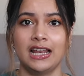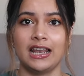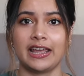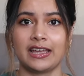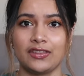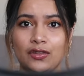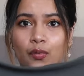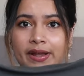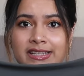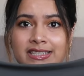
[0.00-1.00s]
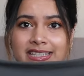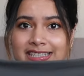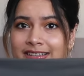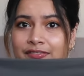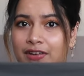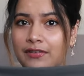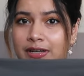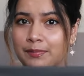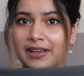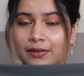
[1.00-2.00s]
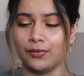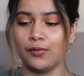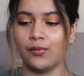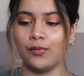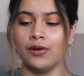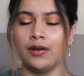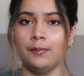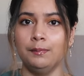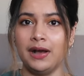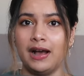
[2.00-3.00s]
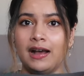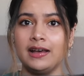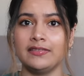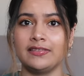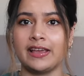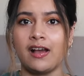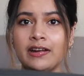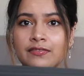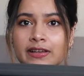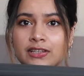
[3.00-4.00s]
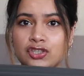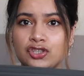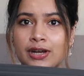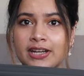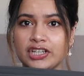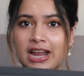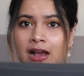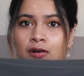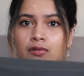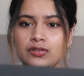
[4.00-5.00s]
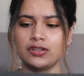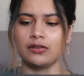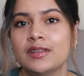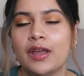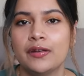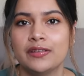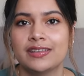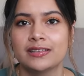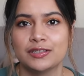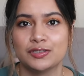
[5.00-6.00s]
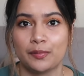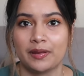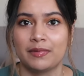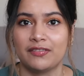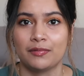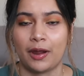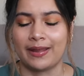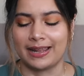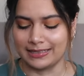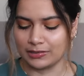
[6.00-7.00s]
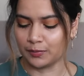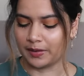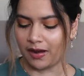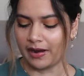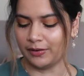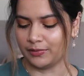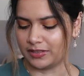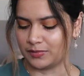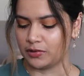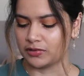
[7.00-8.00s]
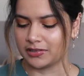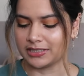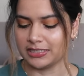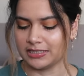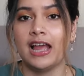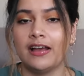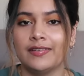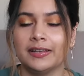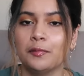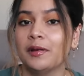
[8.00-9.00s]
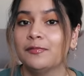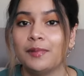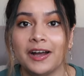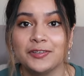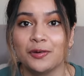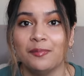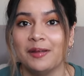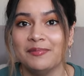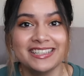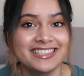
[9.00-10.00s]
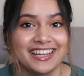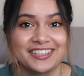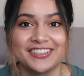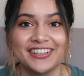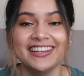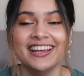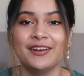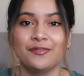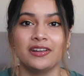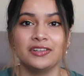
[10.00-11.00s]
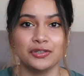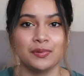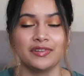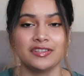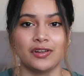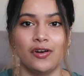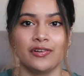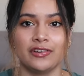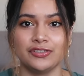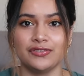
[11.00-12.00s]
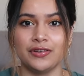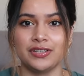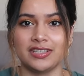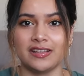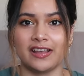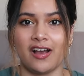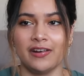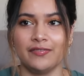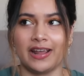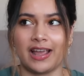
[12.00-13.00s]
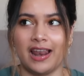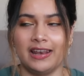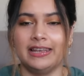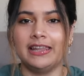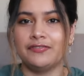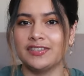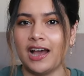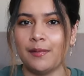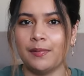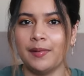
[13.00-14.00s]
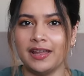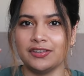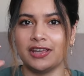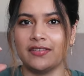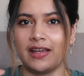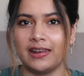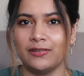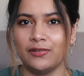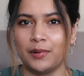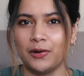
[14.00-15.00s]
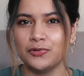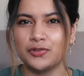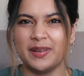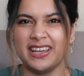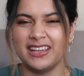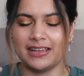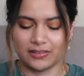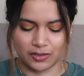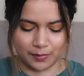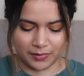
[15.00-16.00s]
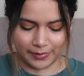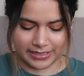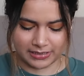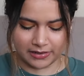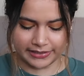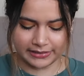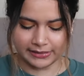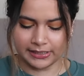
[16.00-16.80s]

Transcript: like, the waist isn't very big at all, but they kind of like stretch out. So the only thing that's stopping me from going a little bit higher with this product is I have a little bit of pudge on my midsection. When I do put these on, I do notice that they kind of like lift it up a bit, and you get that little bulge bit at the top of the waistline.